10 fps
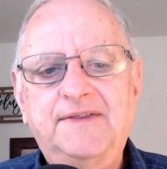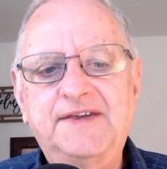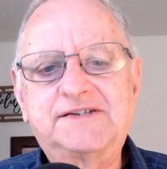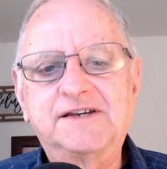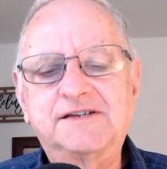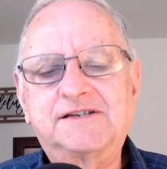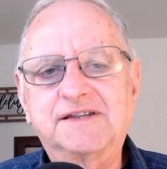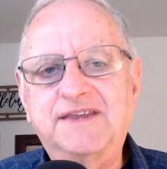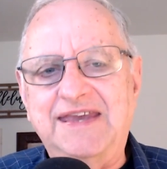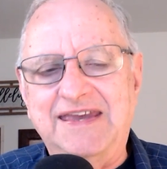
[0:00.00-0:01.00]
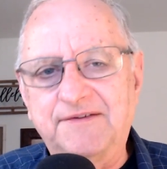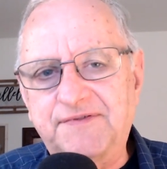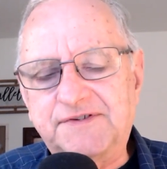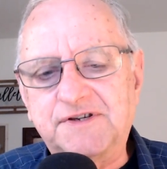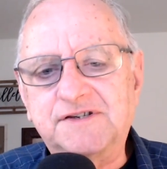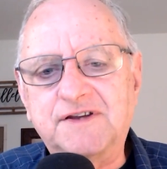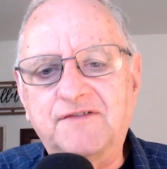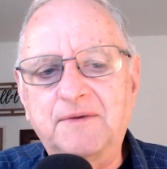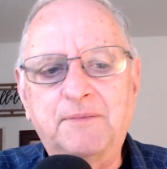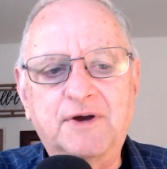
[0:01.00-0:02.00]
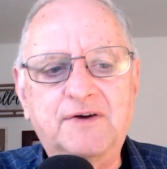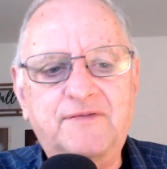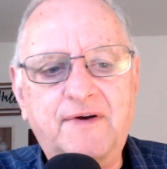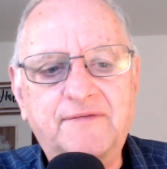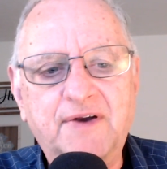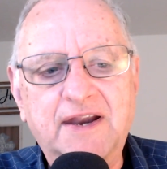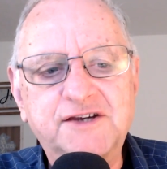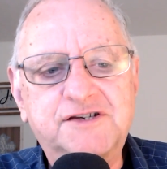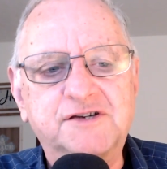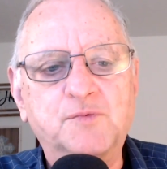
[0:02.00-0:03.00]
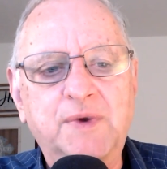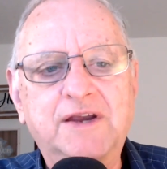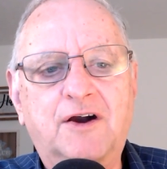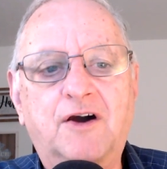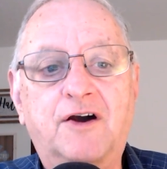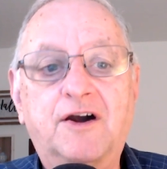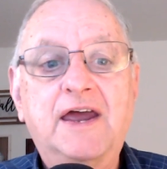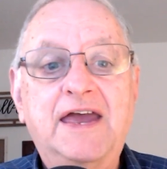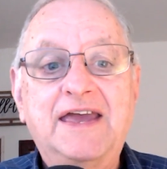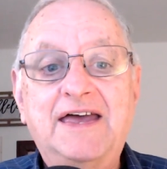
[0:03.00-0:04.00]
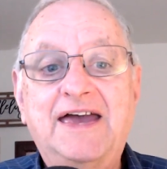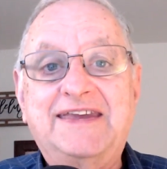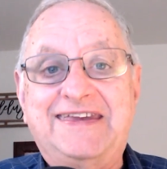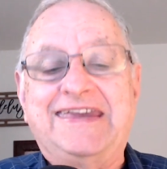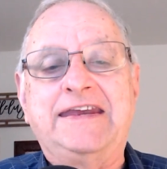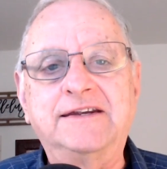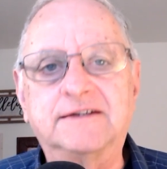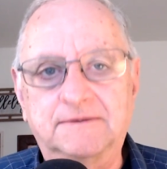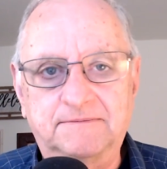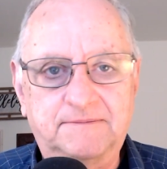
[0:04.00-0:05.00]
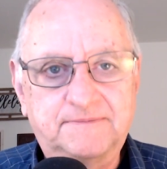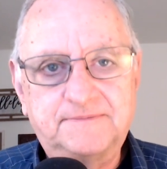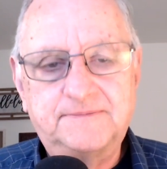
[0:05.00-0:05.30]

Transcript: this is the emphasis of the book of Revelation. We are a kingdom.